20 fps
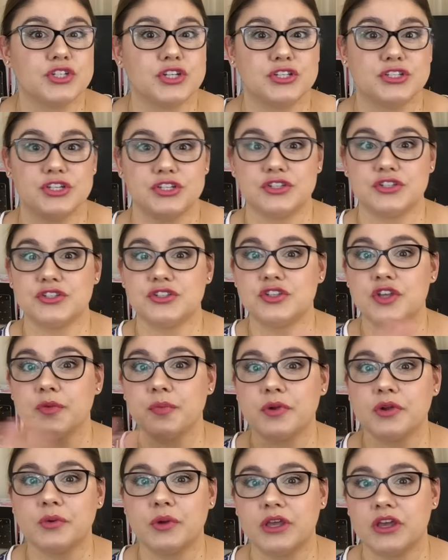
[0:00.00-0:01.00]
just a
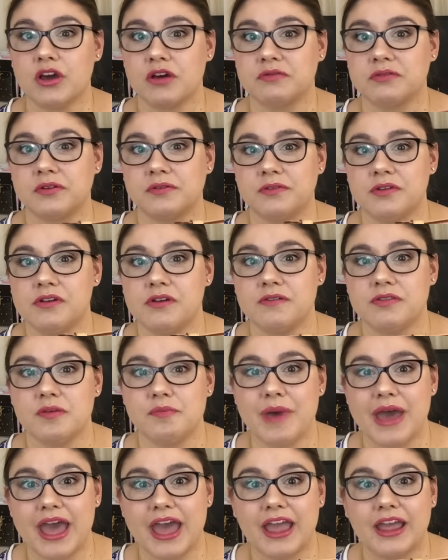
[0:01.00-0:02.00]
super quick overview of the
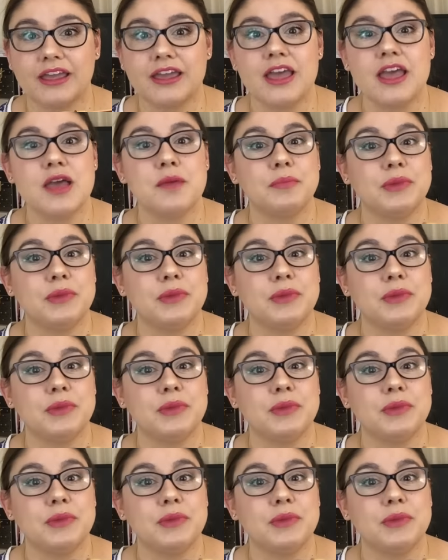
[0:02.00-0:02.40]
bag.